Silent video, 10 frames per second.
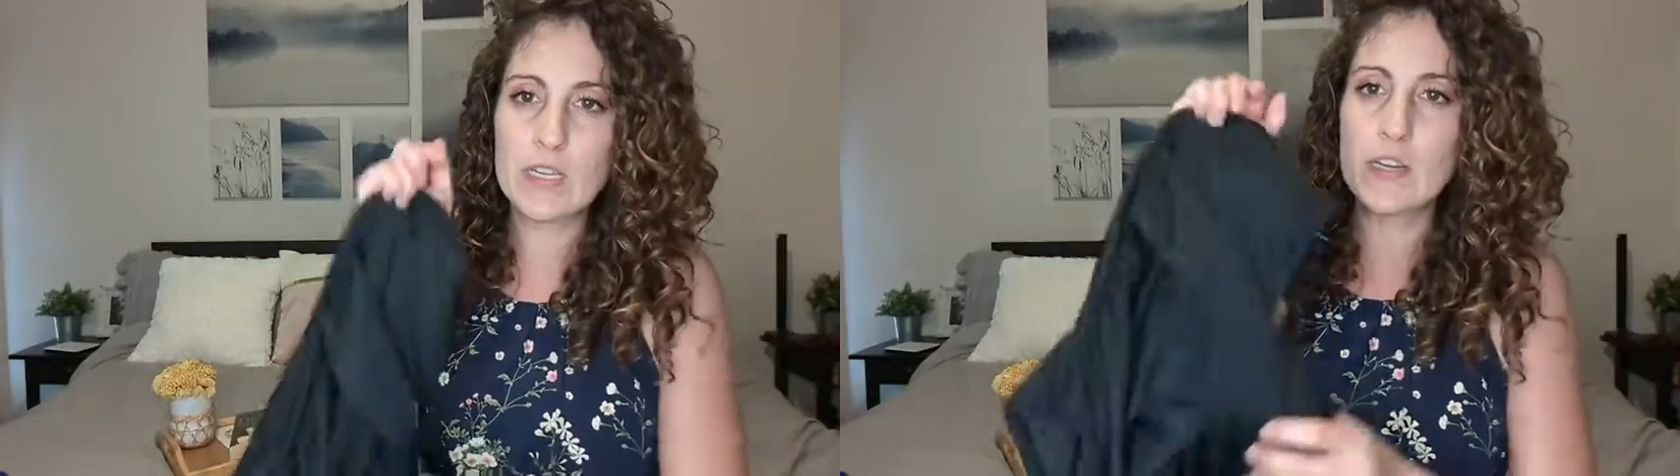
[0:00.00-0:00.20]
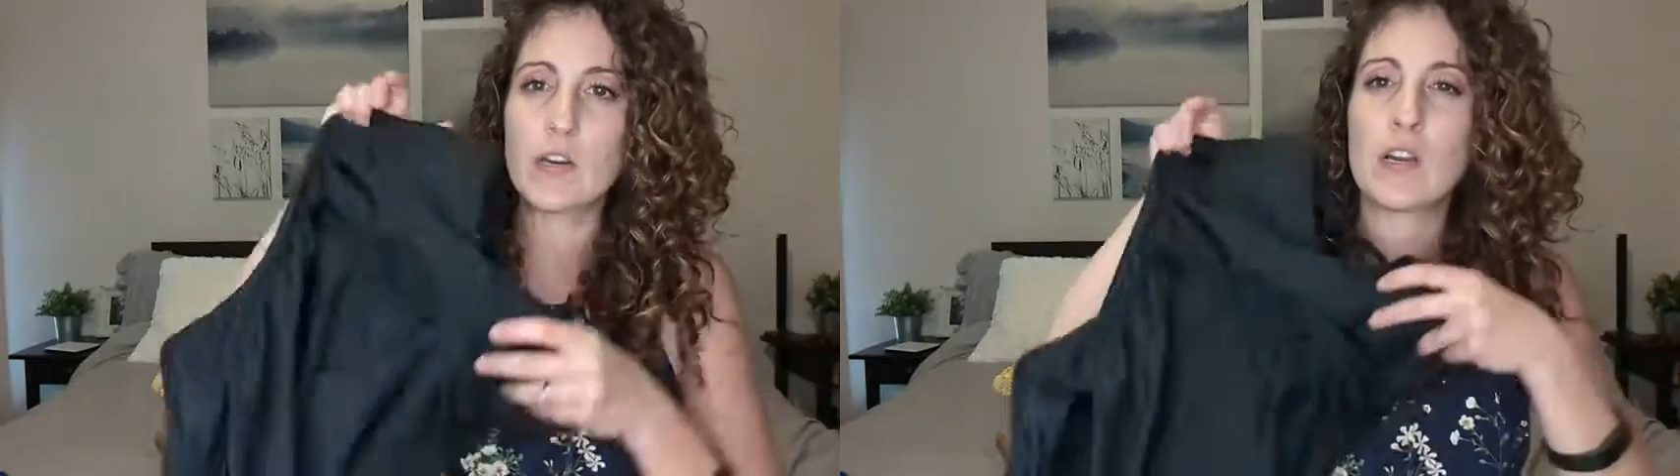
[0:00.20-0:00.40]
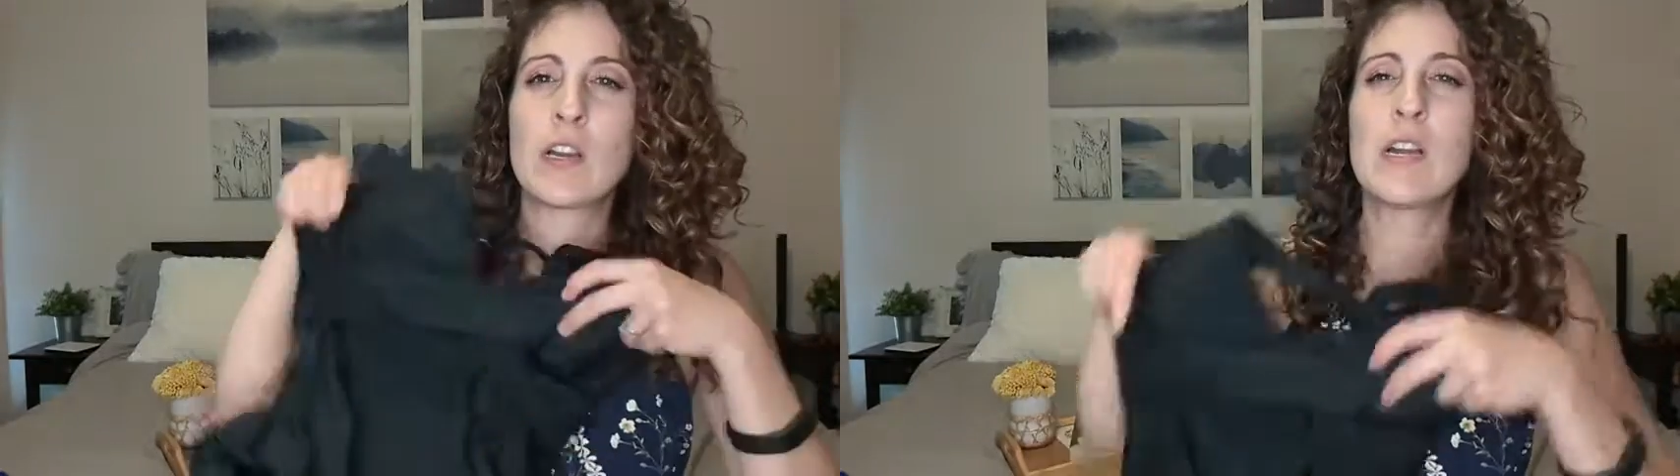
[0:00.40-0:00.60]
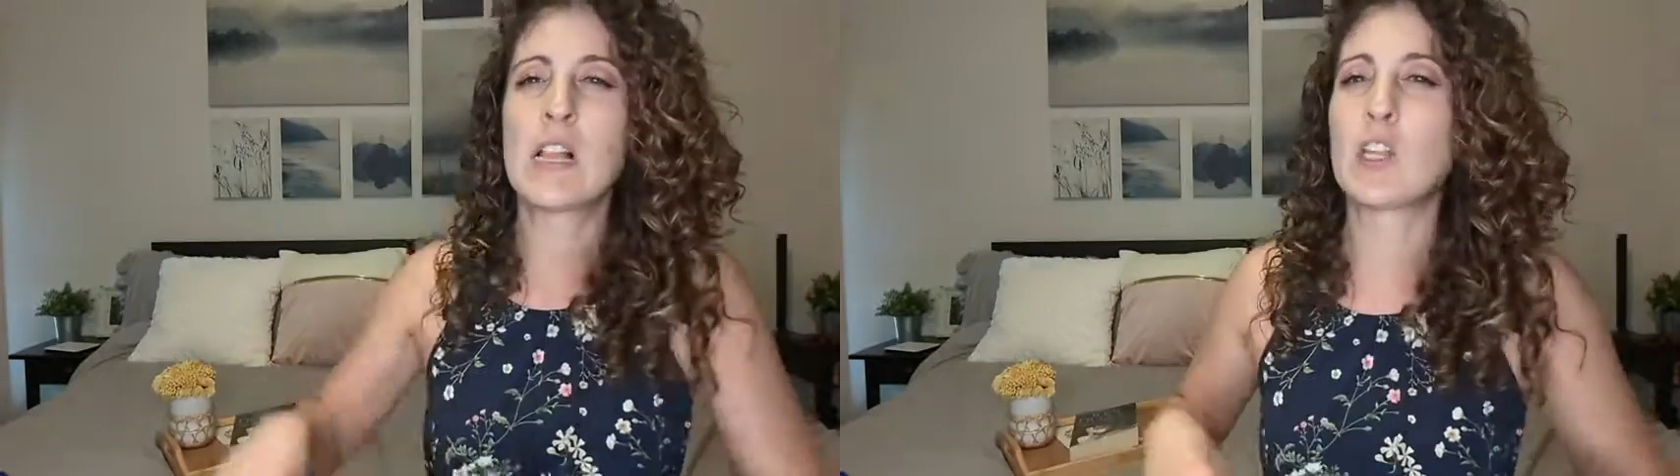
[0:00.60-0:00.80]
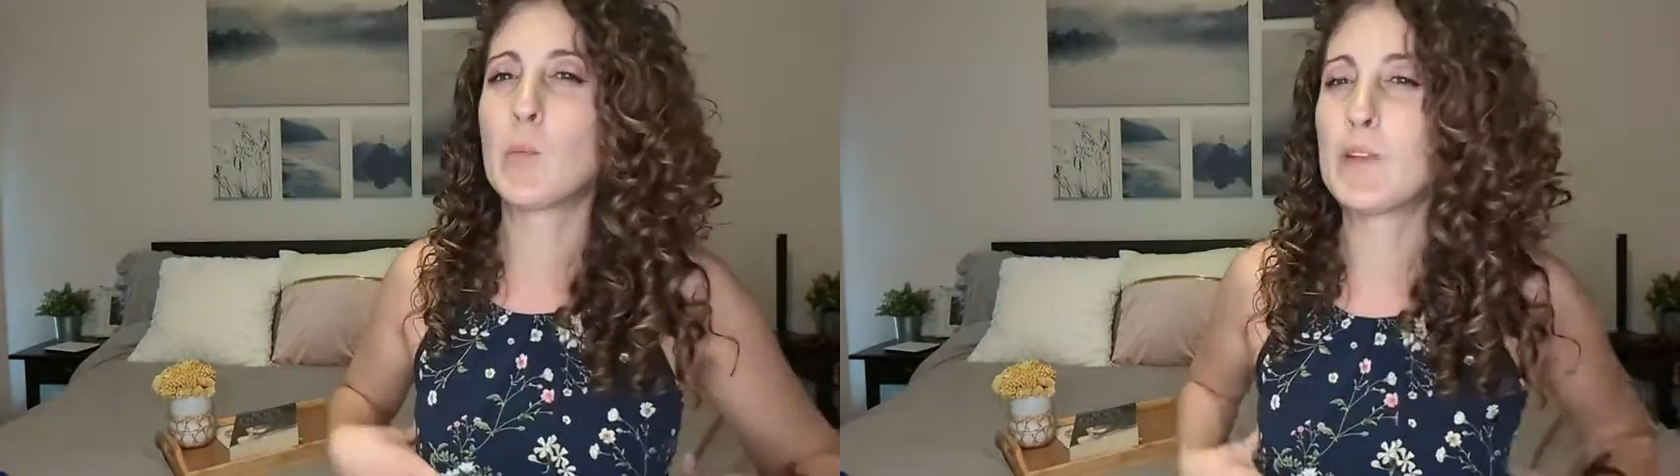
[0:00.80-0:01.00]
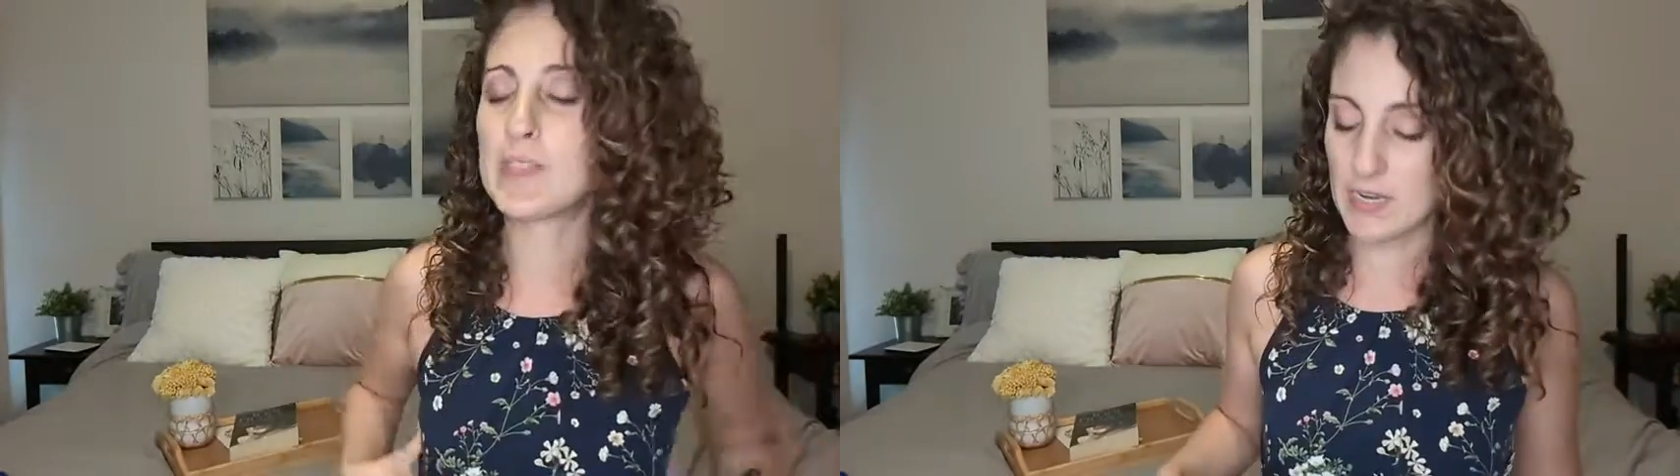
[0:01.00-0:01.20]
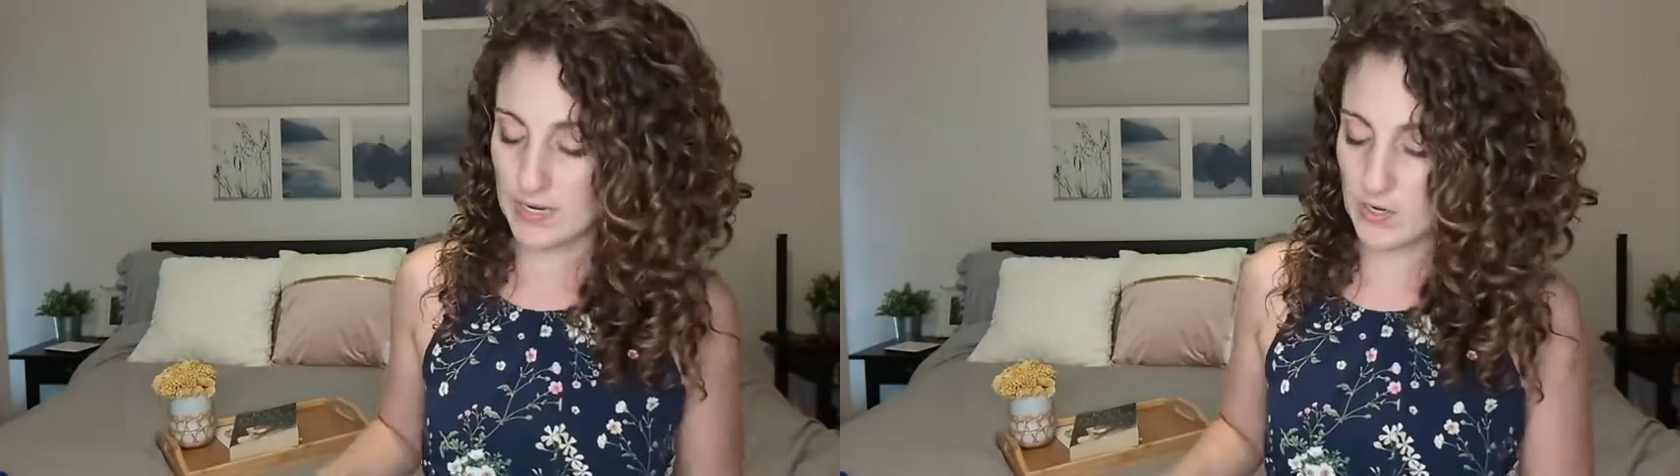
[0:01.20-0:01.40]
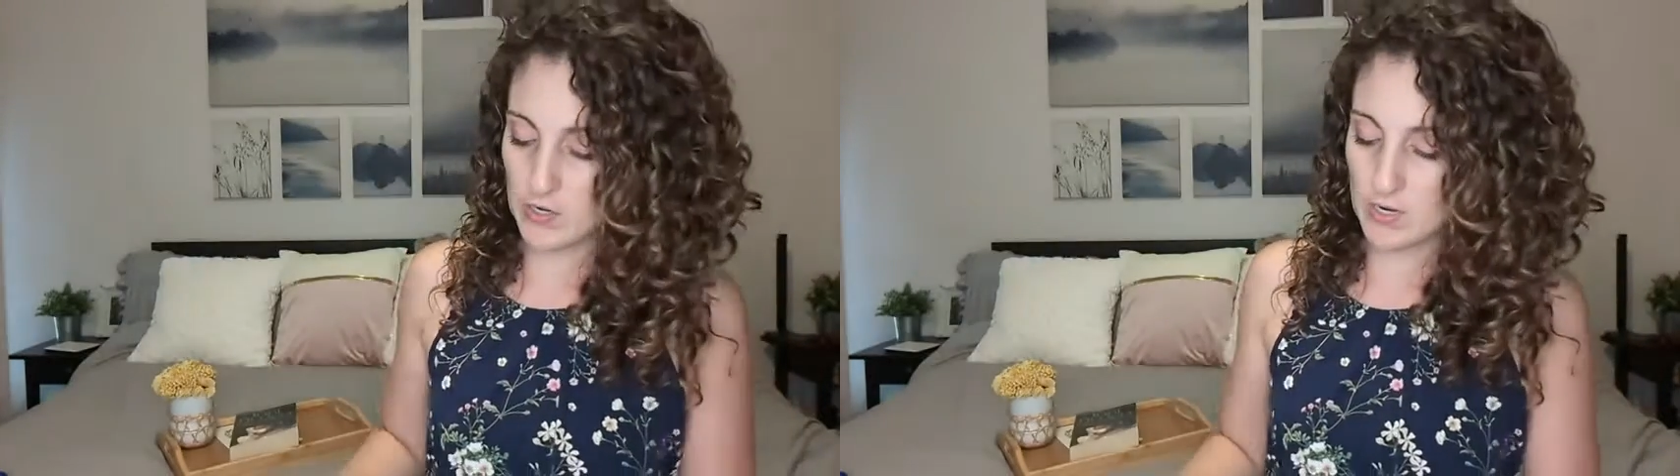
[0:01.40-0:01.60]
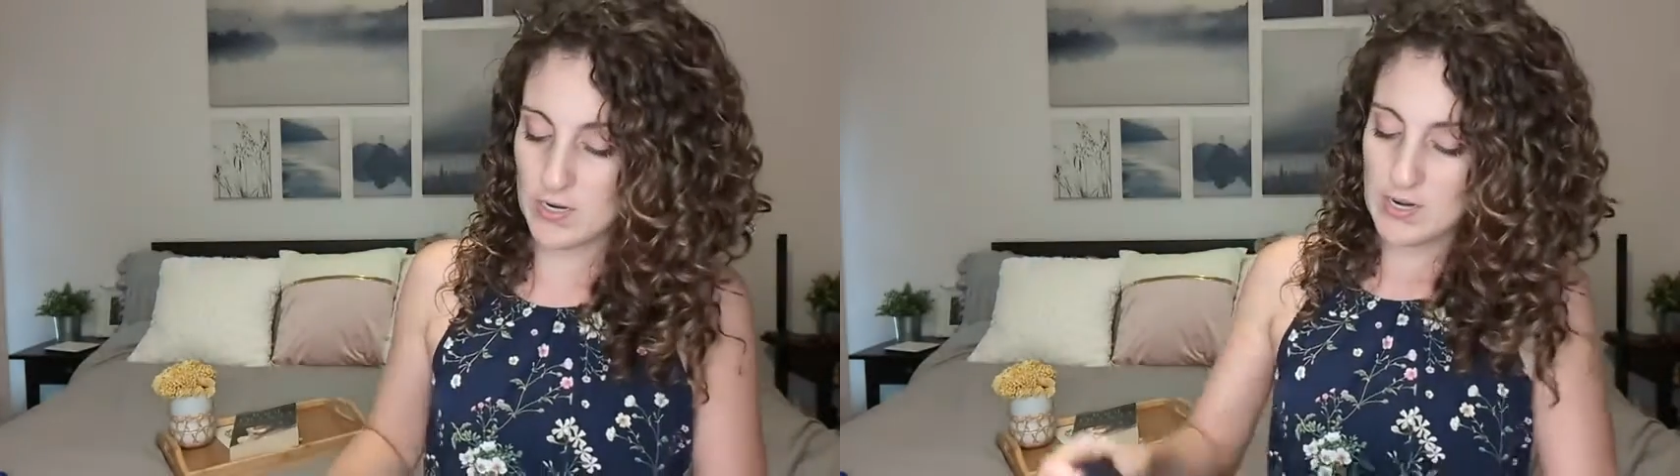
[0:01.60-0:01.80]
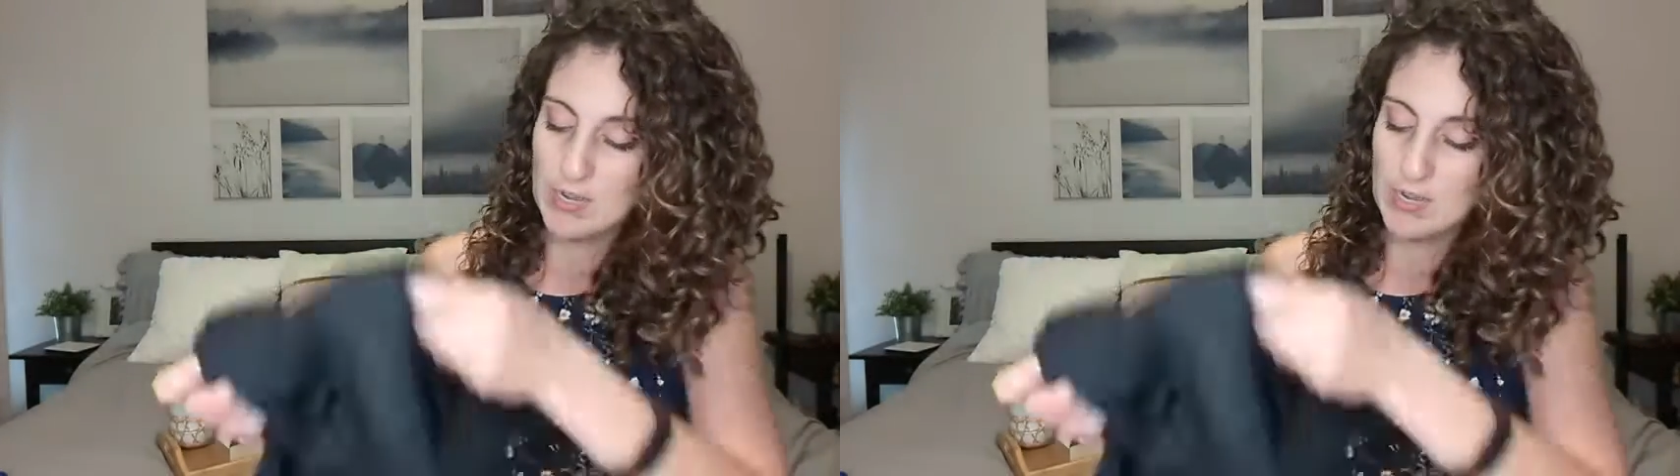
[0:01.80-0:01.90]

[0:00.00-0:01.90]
here, a little bit tighter.